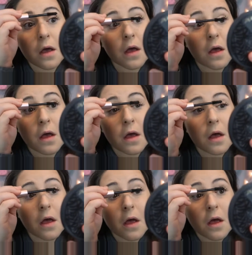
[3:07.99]

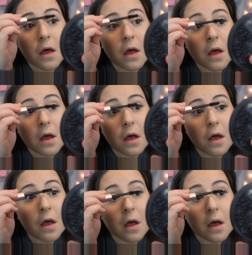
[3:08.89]

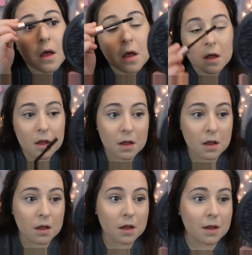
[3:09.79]

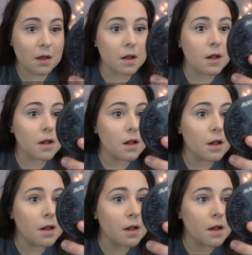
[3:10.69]

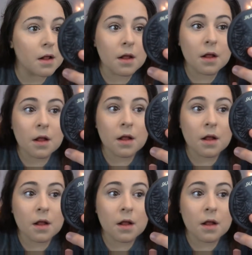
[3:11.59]
Nothing is said.